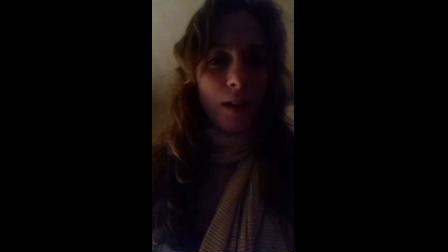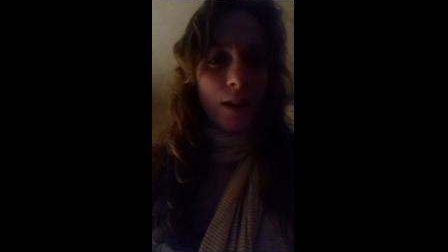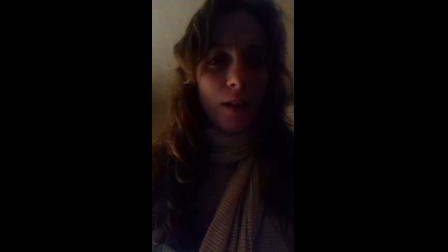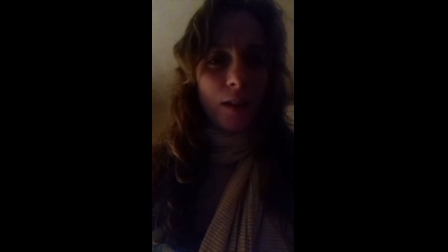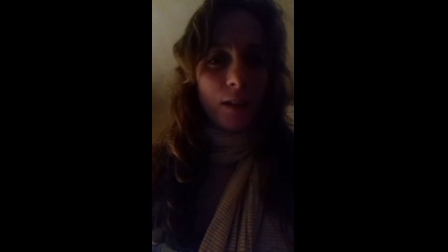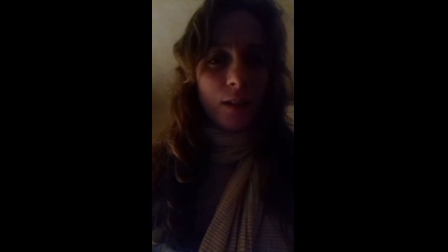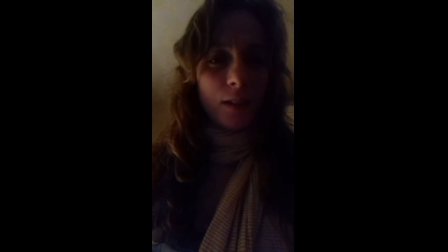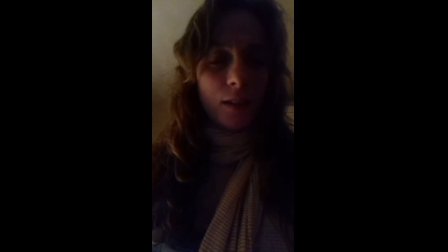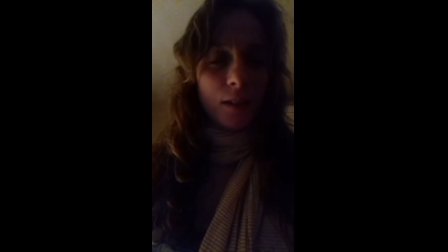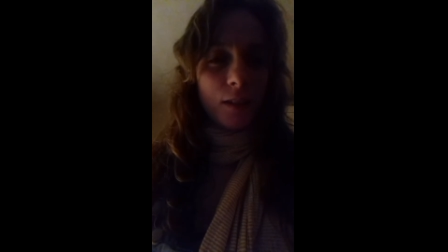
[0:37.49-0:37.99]

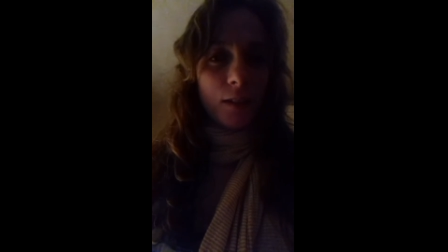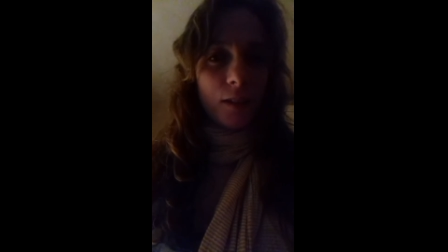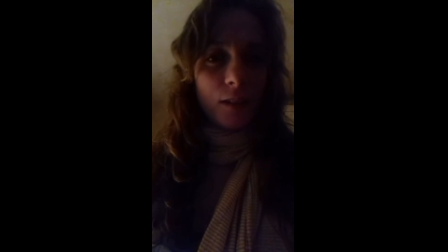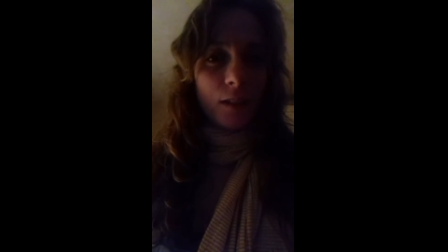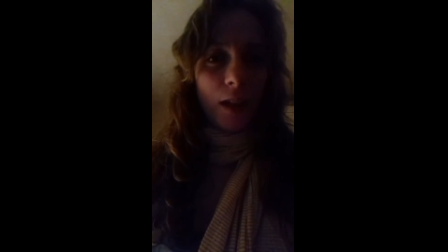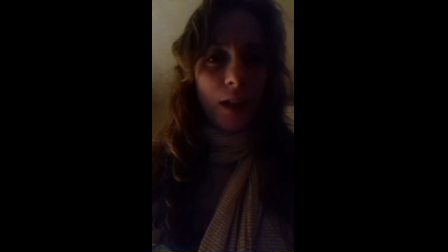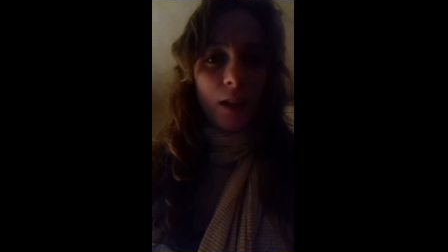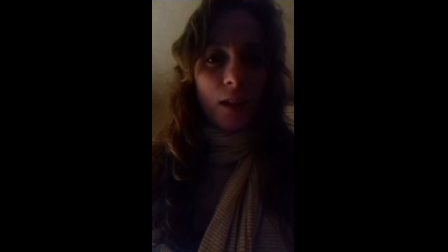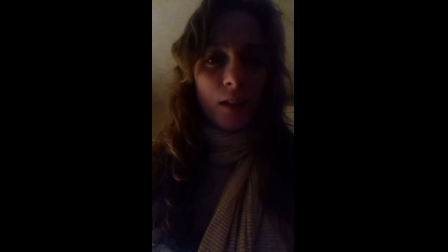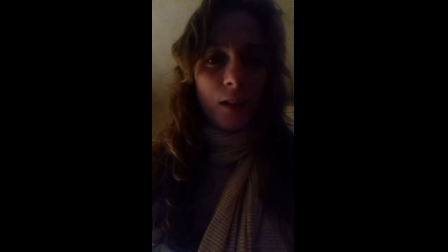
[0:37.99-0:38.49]
is,
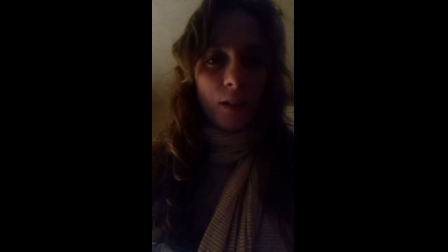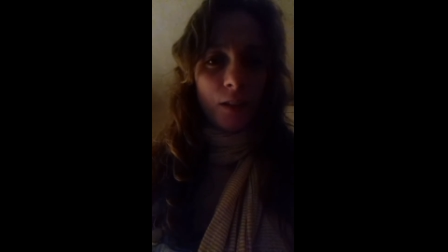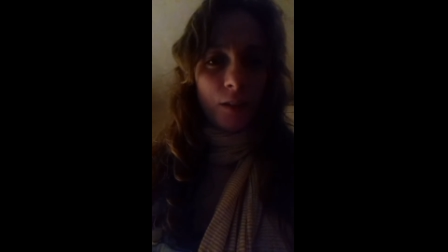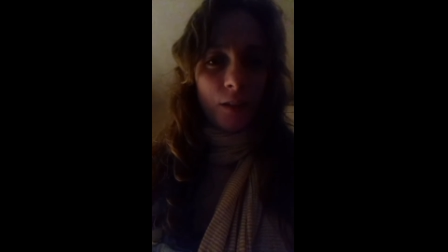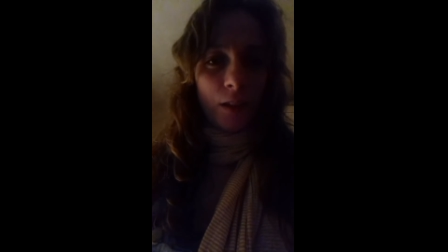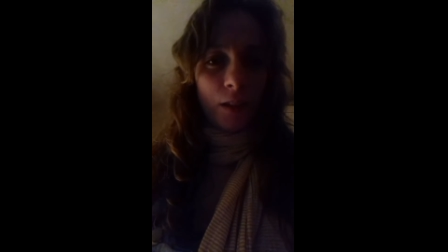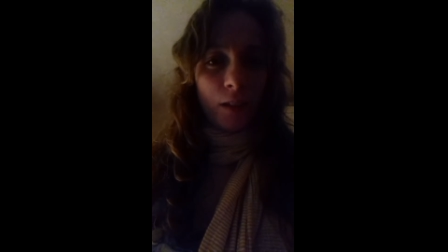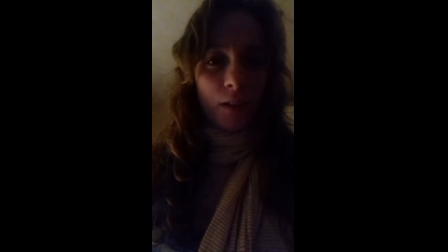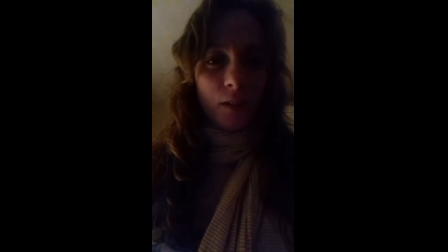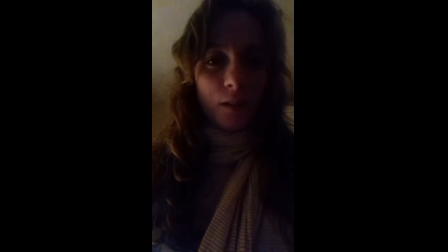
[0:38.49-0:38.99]
and he
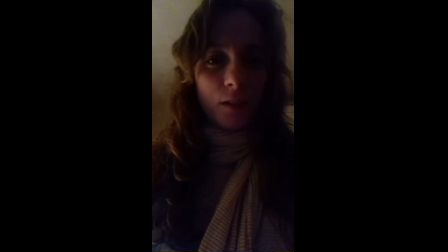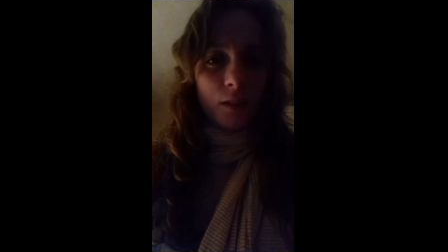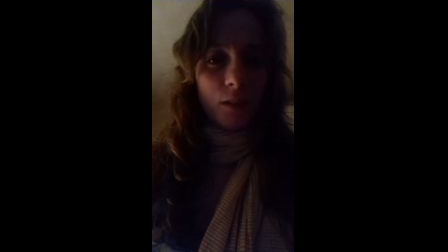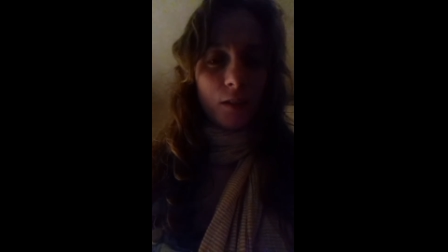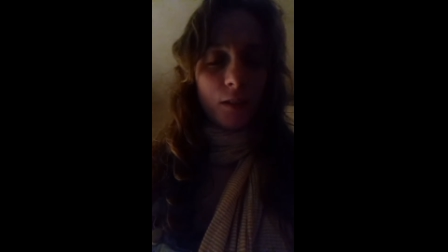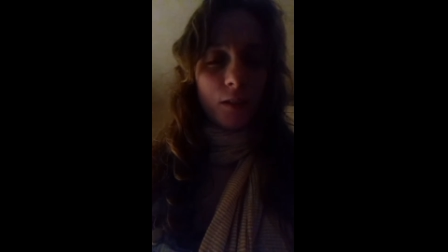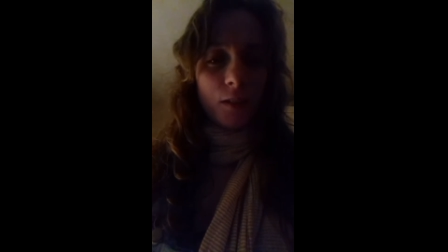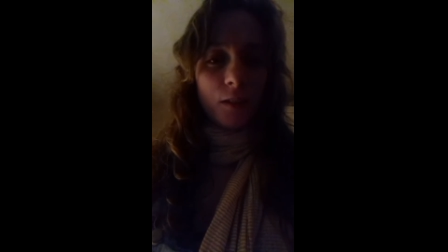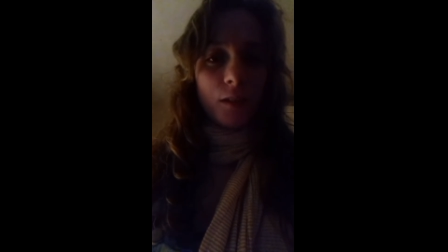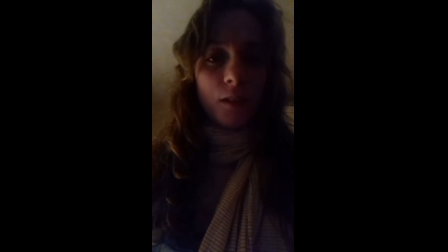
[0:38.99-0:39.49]

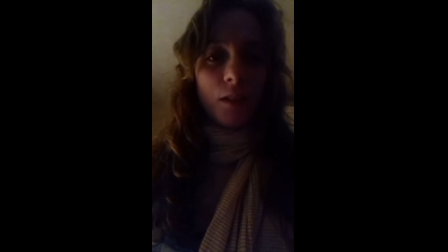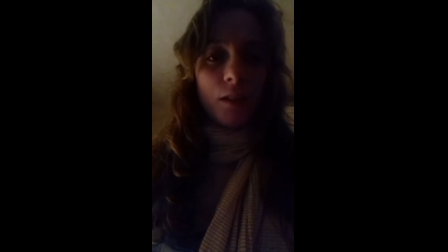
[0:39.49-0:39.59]
thinks